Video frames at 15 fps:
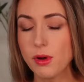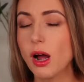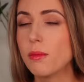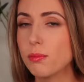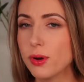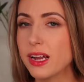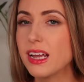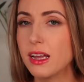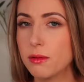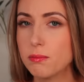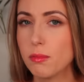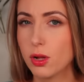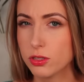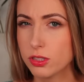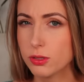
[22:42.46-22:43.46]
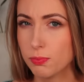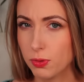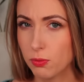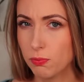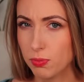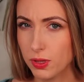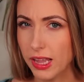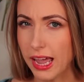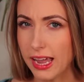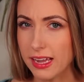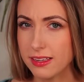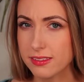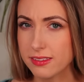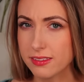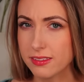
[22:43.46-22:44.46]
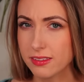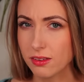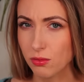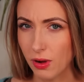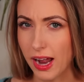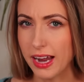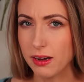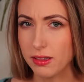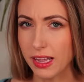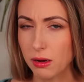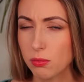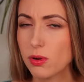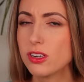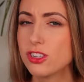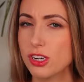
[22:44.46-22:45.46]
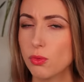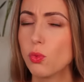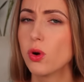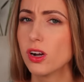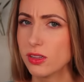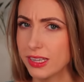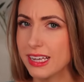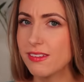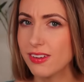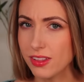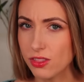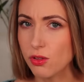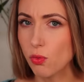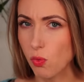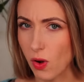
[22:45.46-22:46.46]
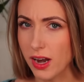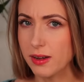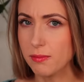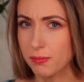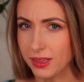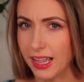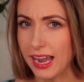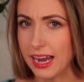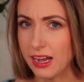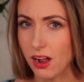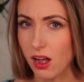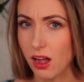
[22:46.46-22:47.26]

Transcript: not bringing multiple blades, right? Like we're leaving the one blade